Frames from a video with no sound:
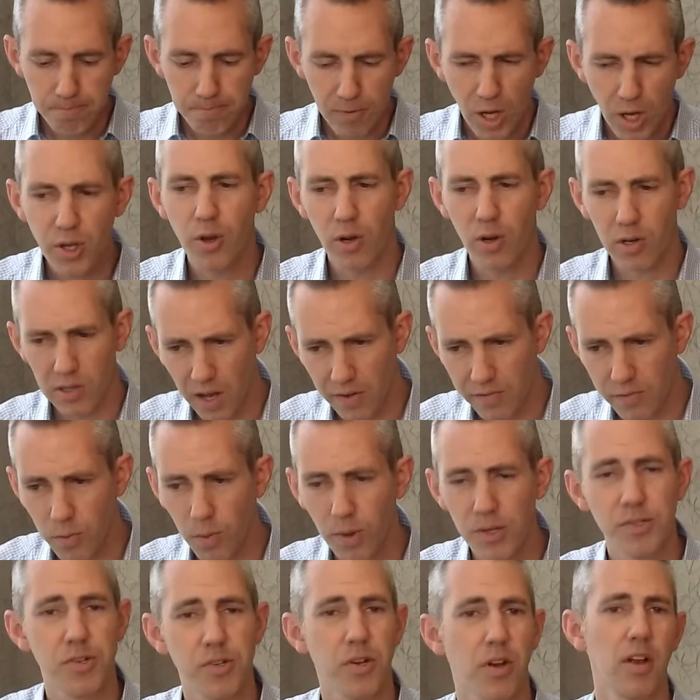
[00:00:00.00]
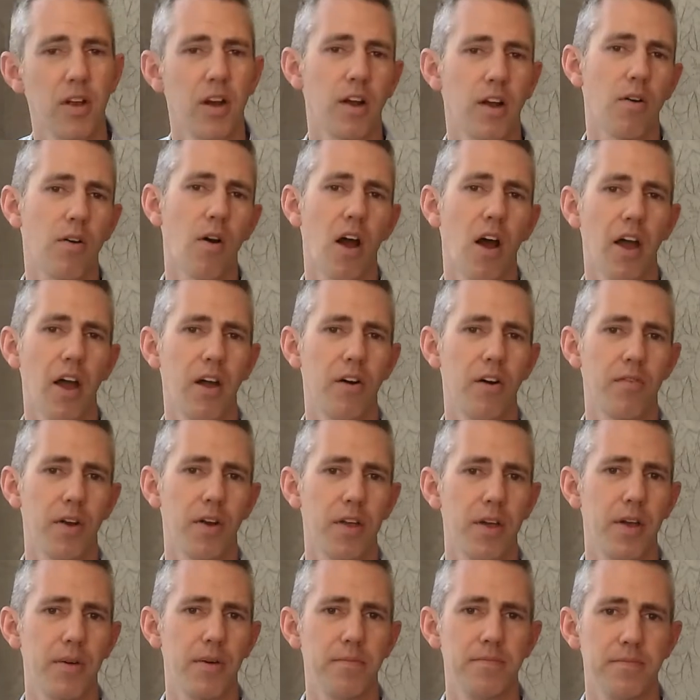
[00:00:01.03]
Your loved ones are going to cry over
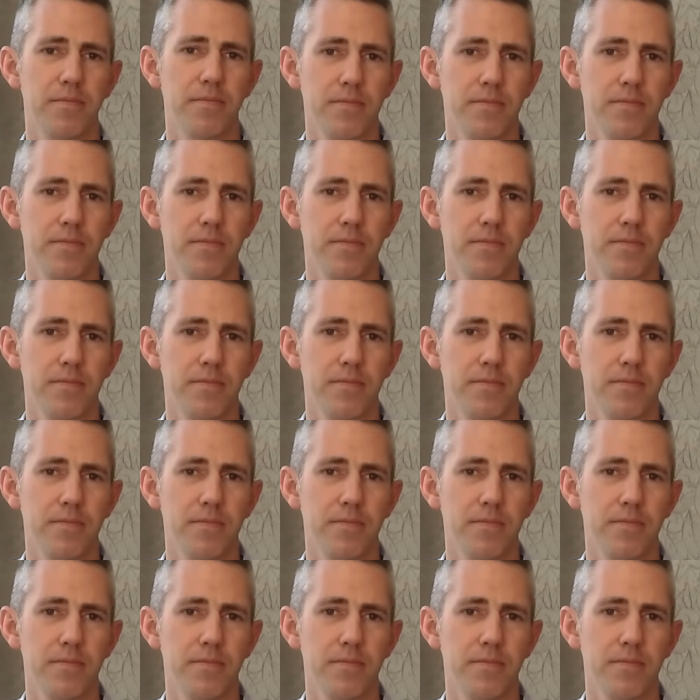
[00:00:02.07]
you.